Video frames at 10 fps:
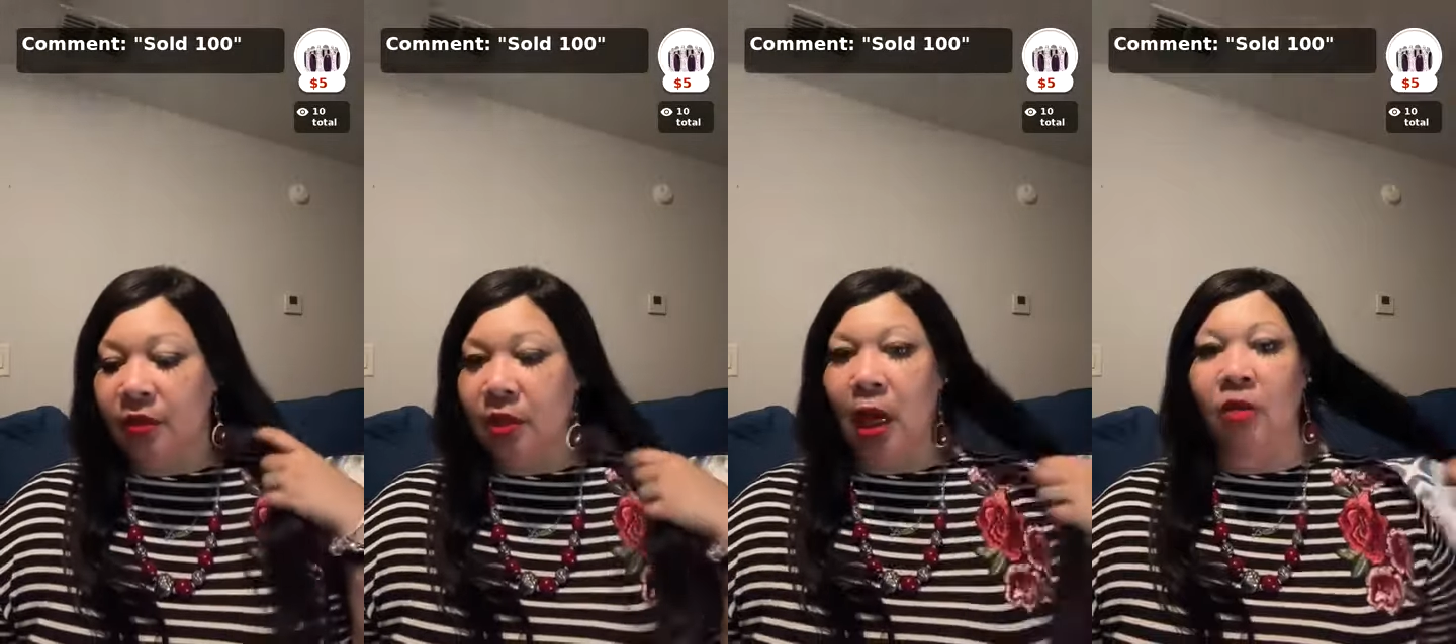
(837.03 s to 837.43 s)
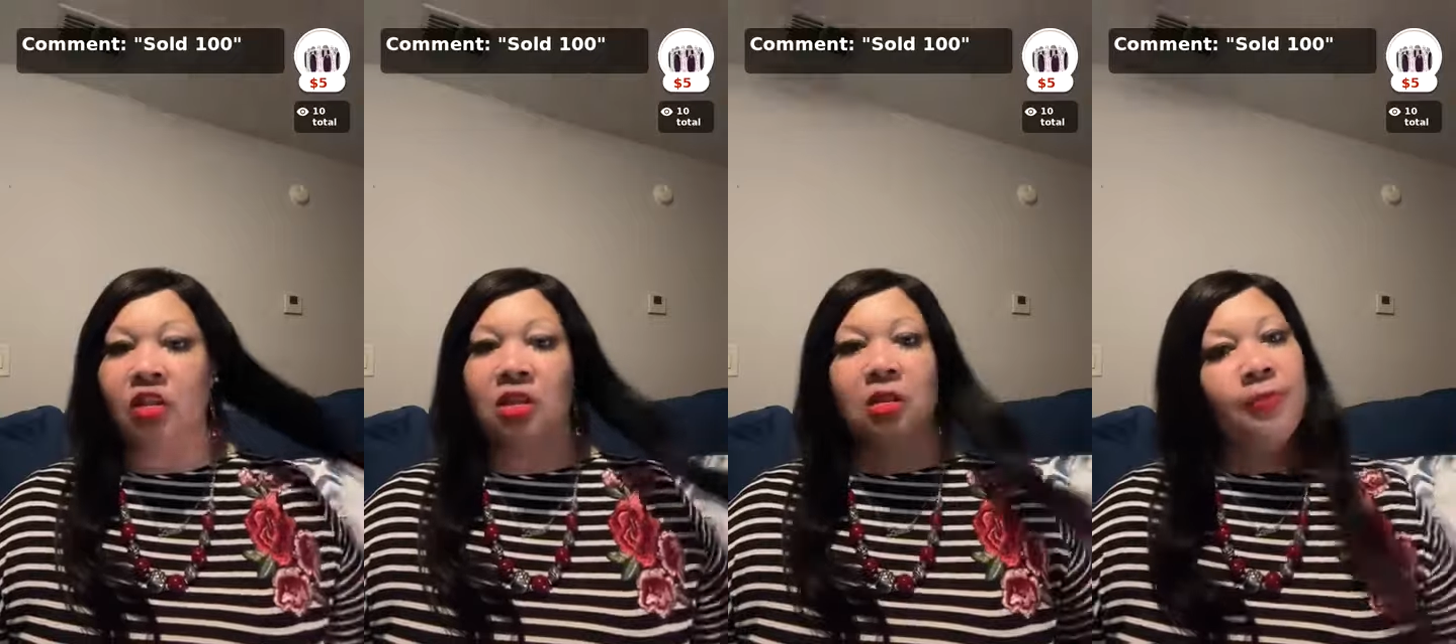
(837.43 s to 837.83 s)
so y'all
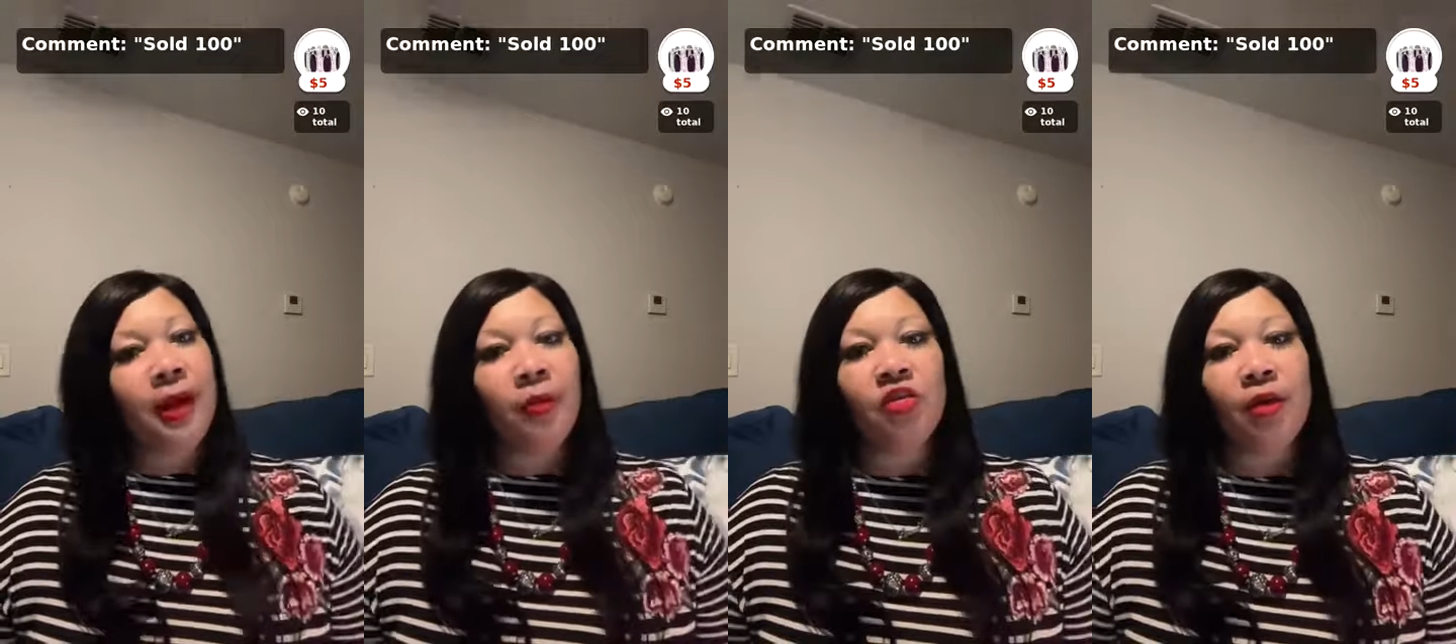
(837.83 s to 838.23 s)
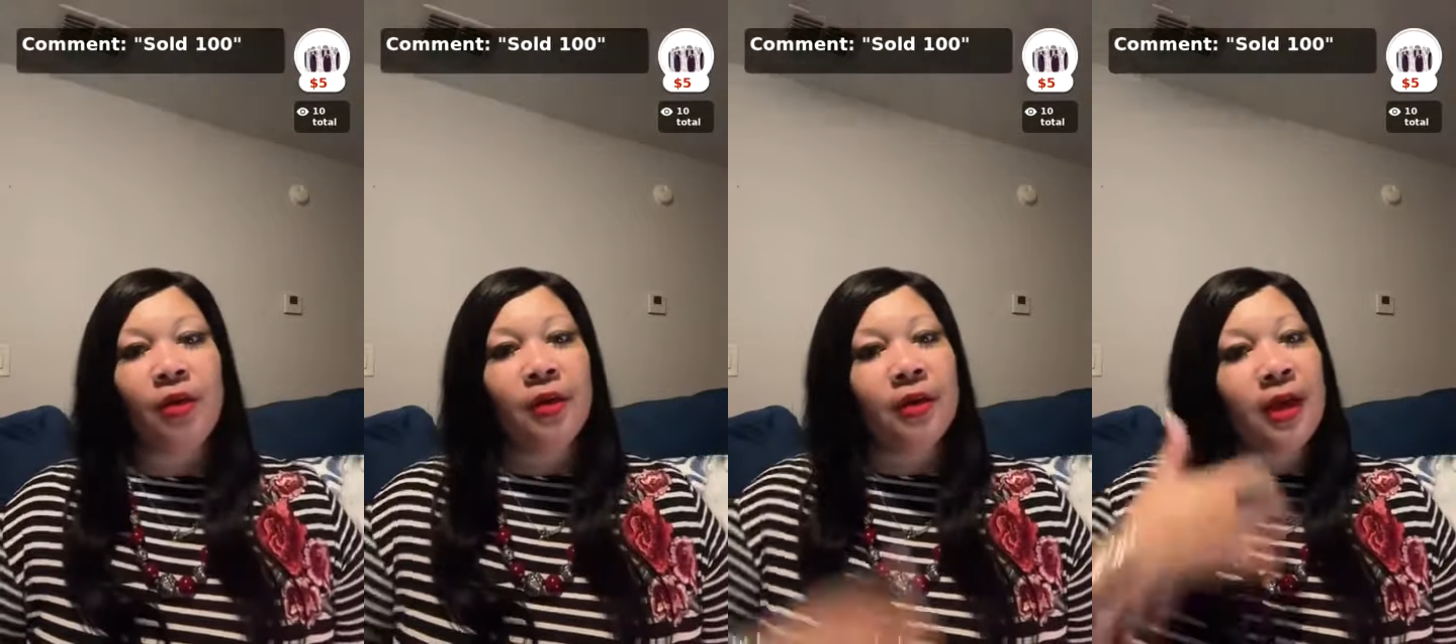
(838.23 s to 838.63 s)
just bear with your
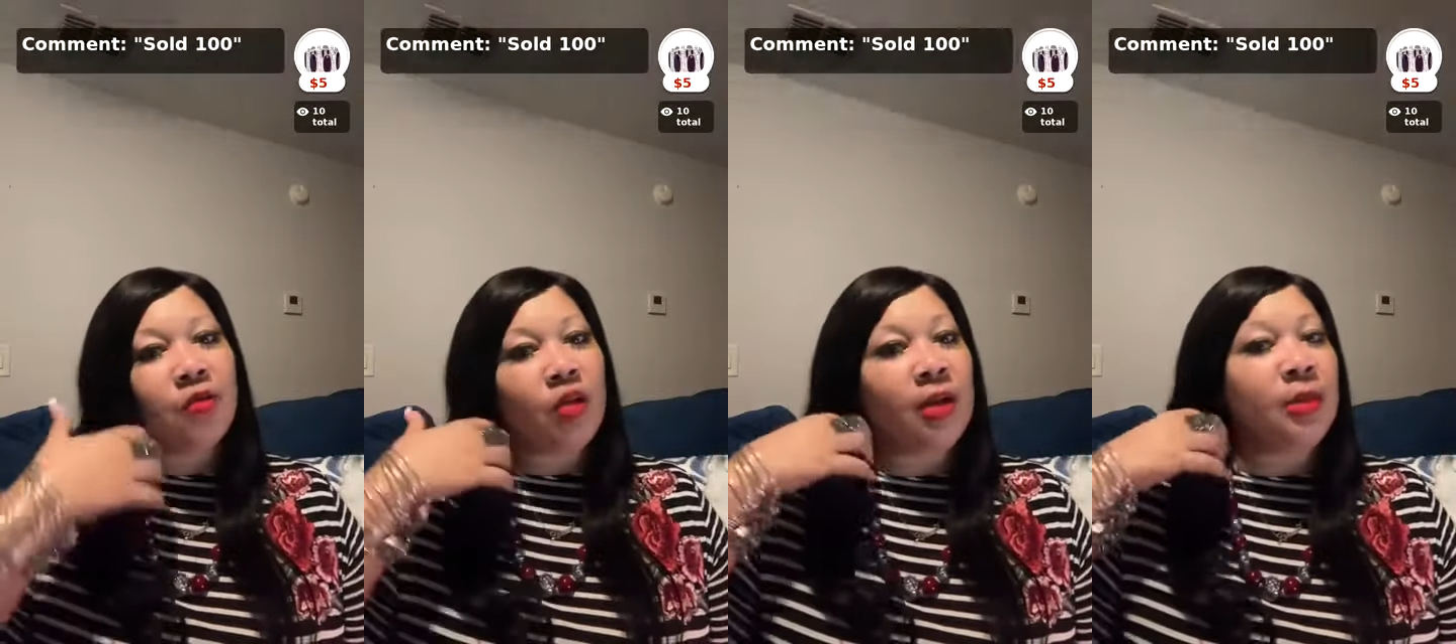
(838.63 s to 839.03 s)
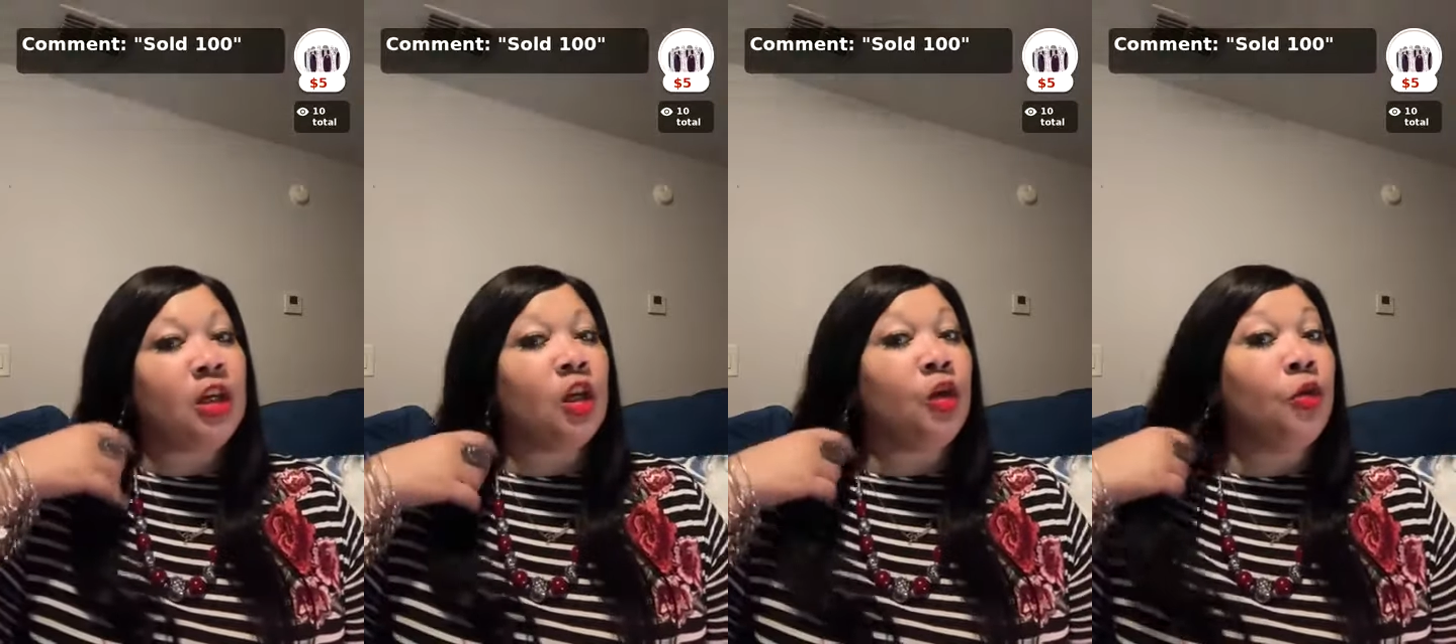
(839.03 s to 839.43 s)
girl. Okay, I'm trying to be
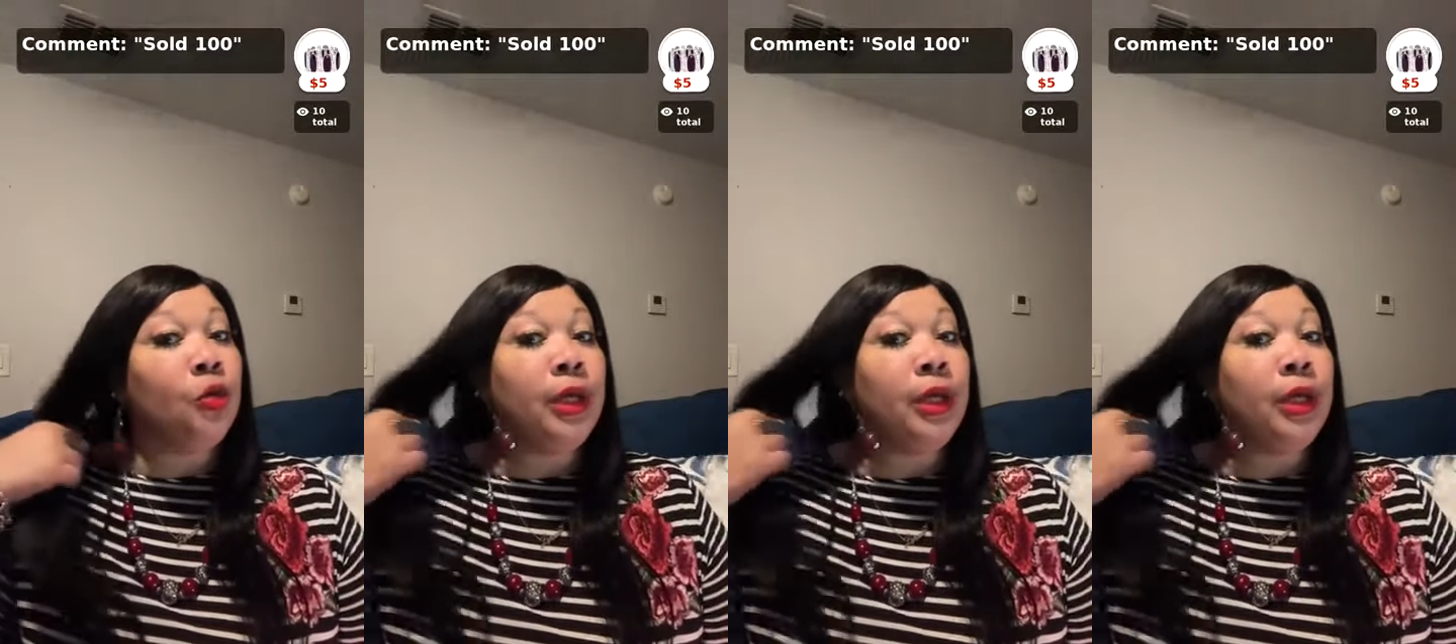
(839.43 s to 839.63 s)
cute,